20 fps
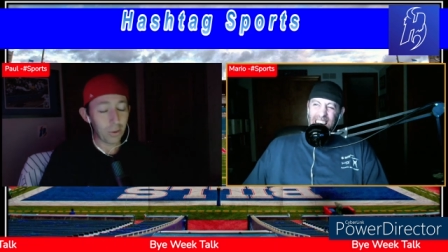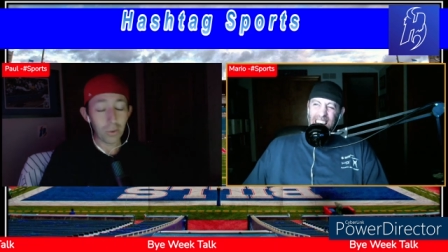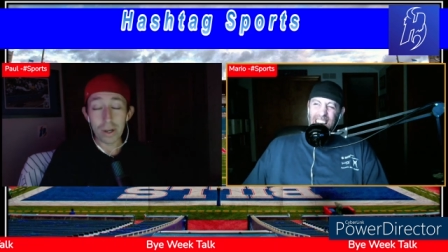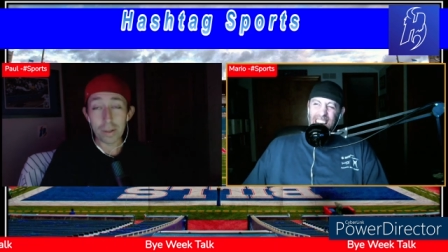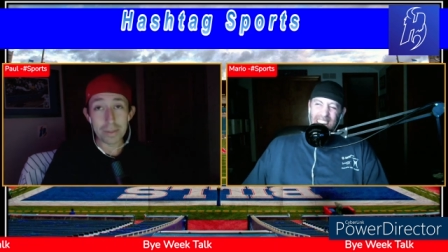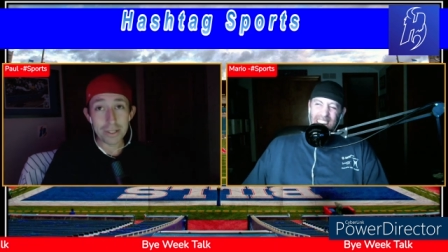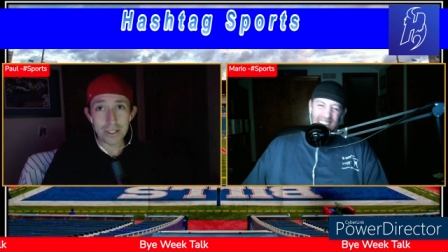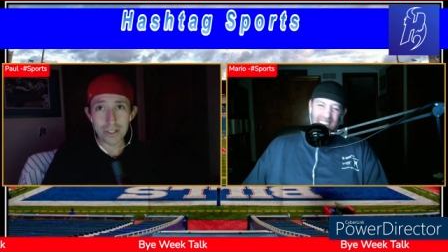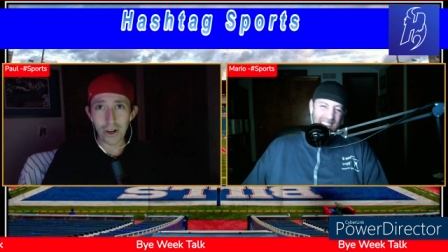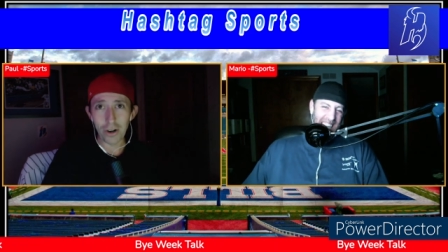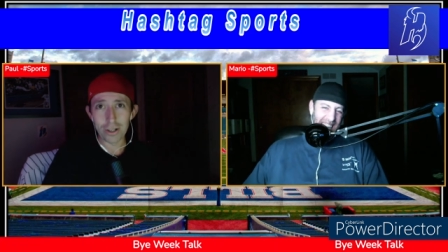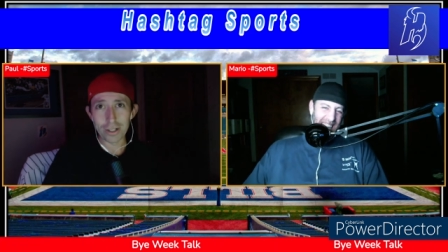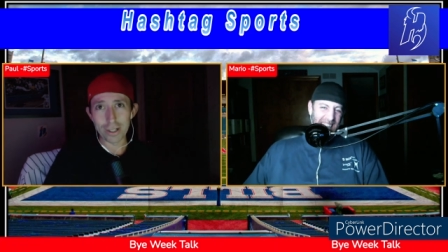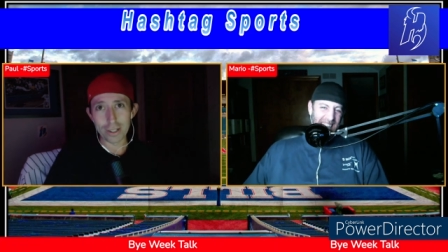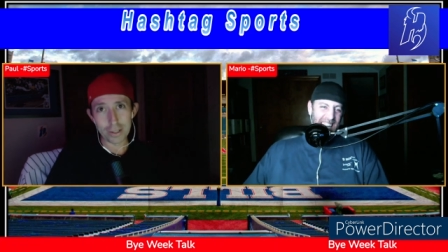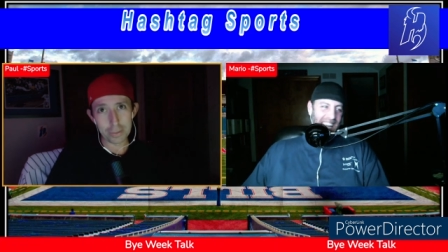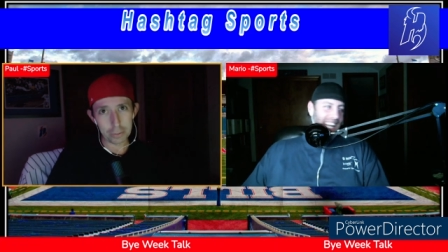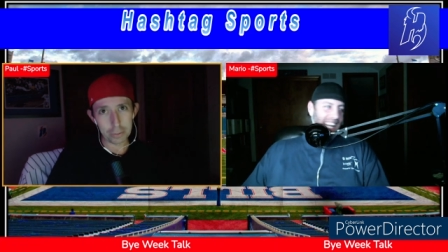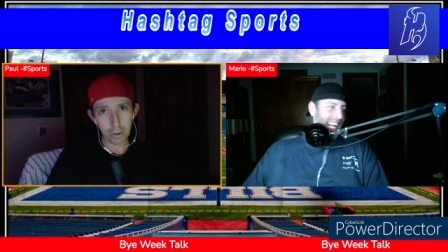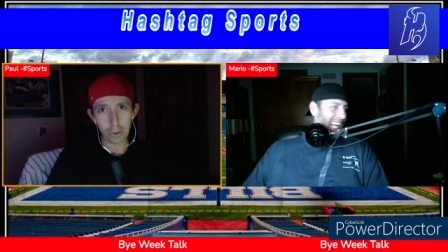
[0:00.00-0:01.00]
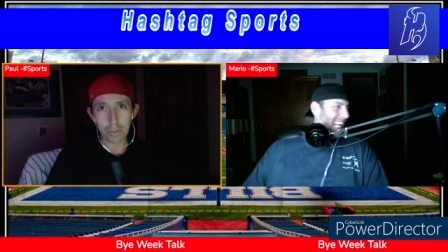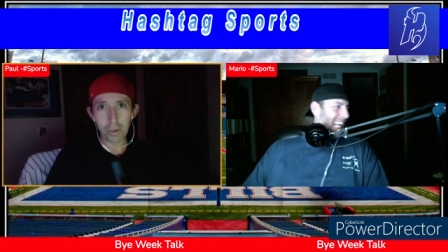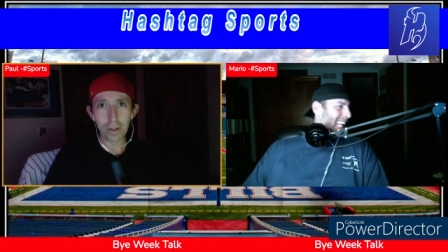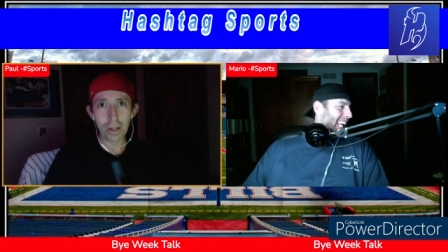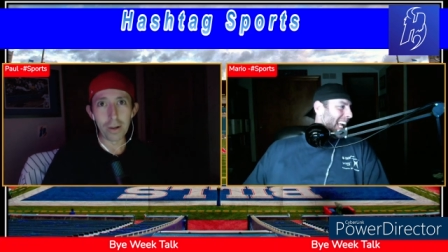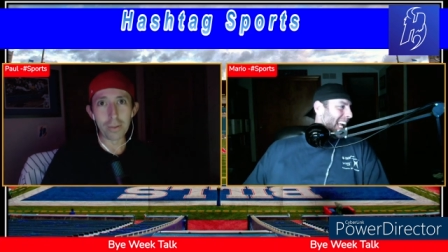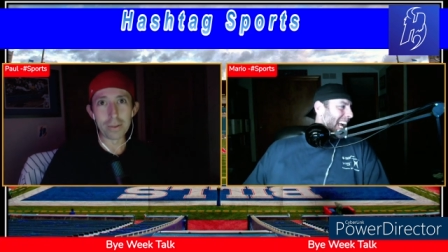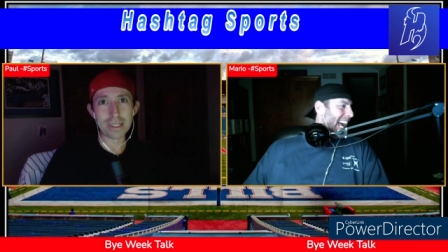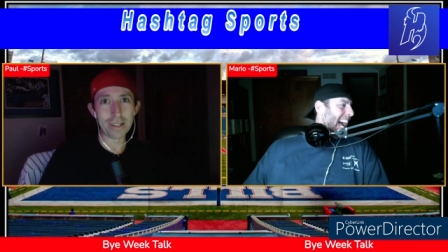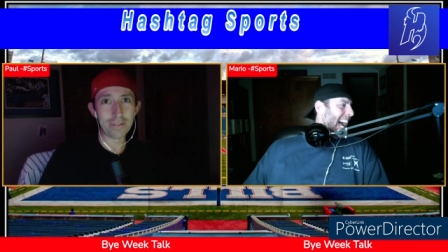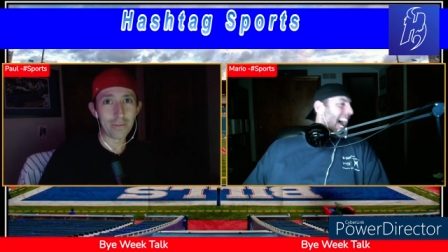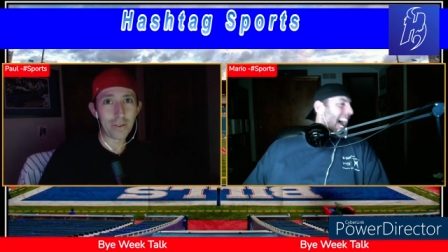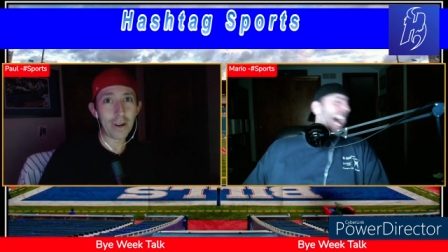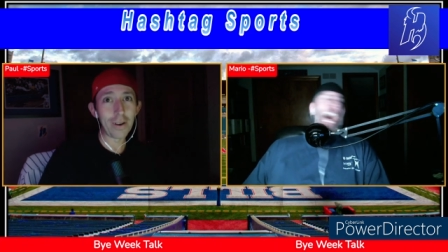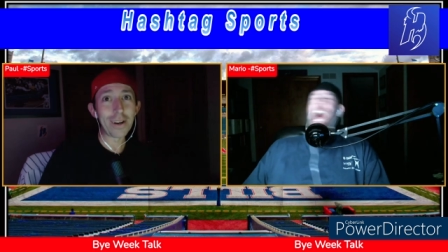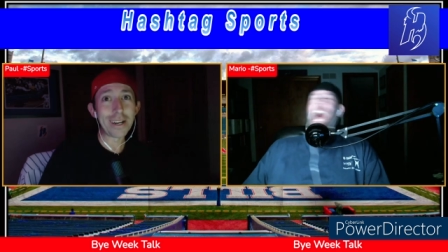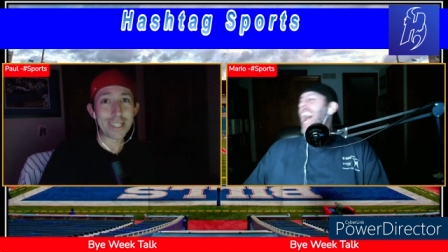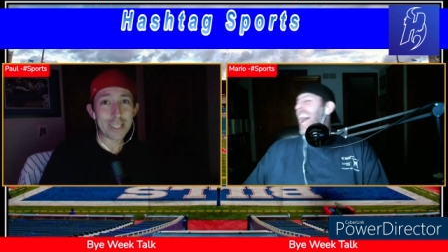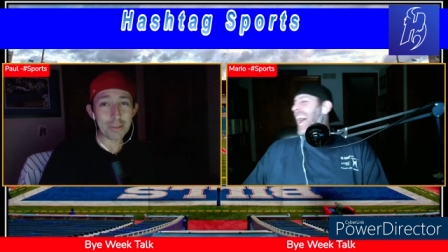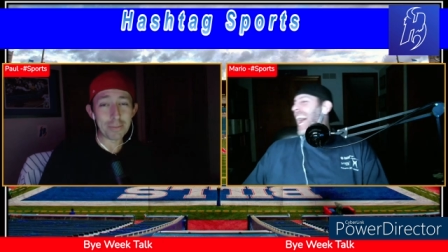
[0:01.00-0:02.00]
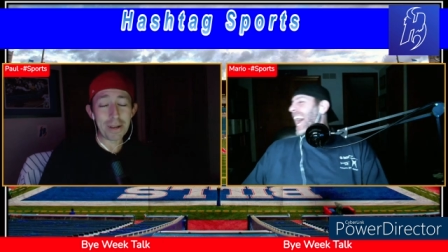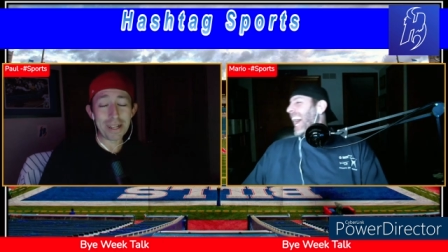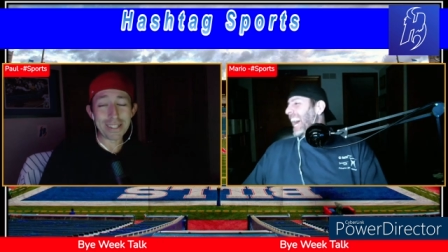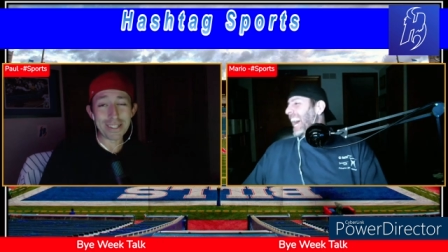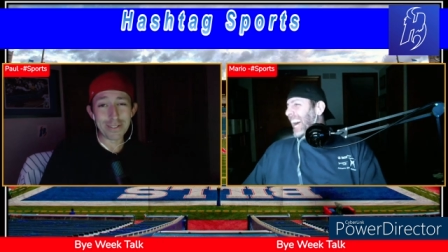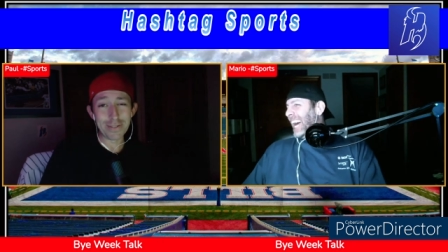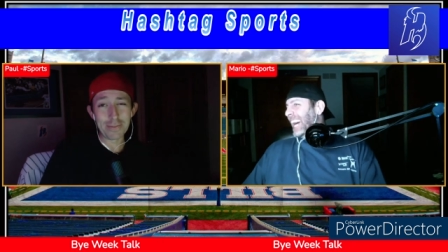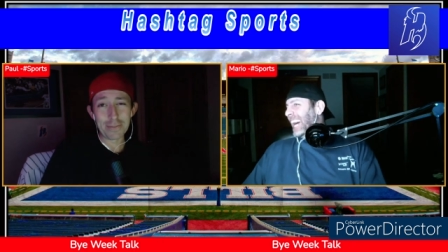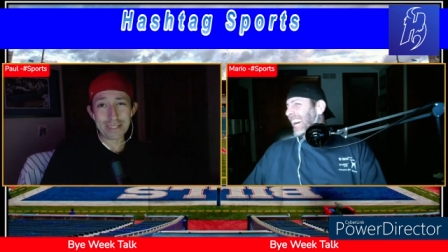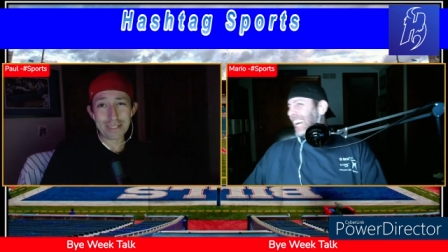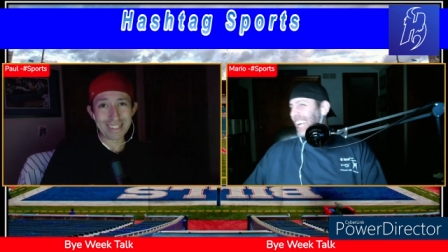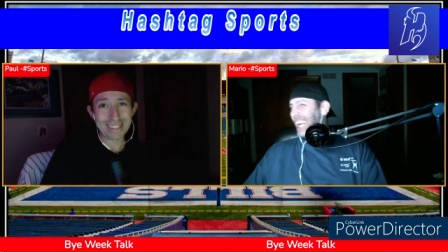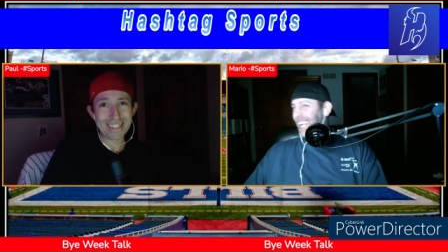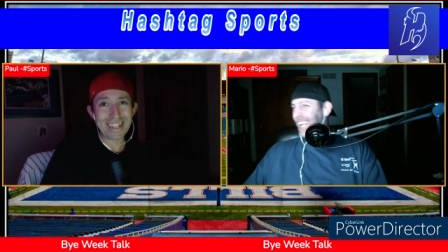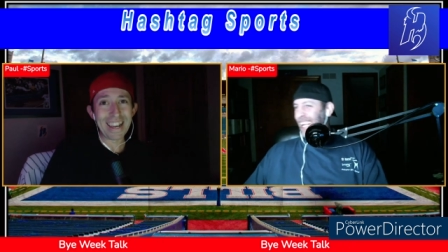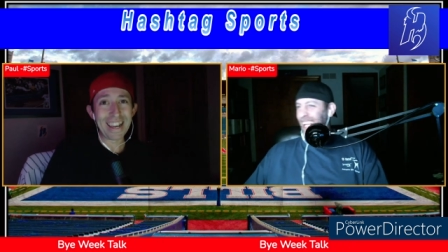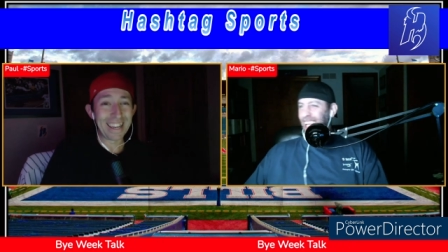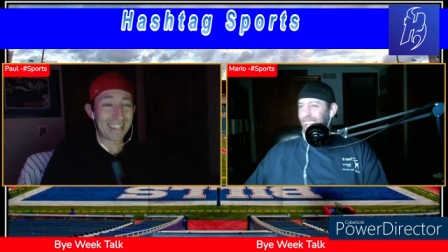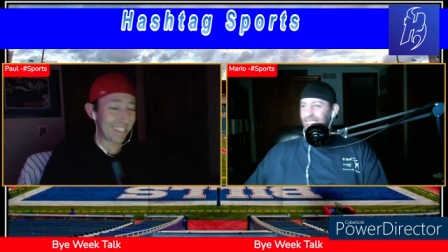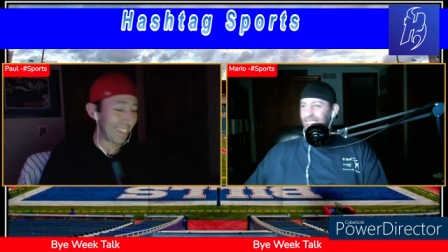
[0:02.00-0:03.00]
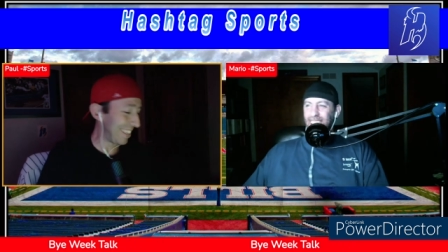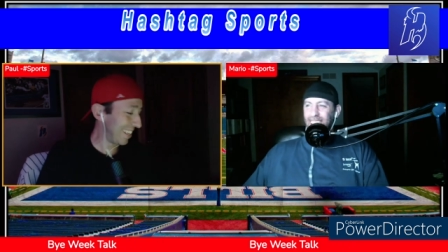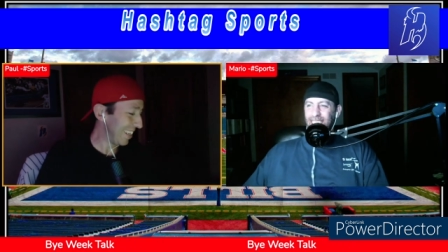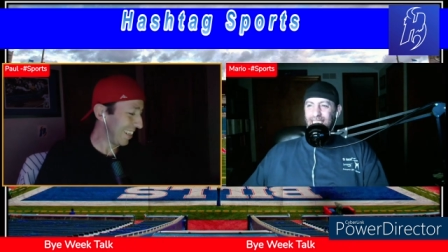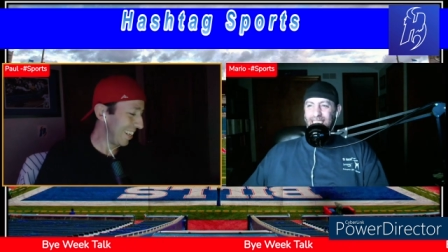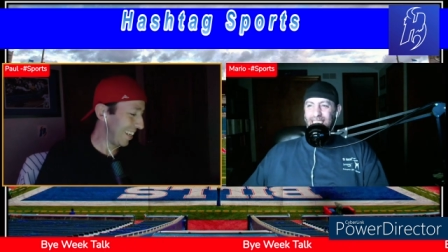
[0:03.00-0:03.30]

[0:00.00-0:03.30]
Don't get me started on the Pro Bowl. That was a very expensive mistake.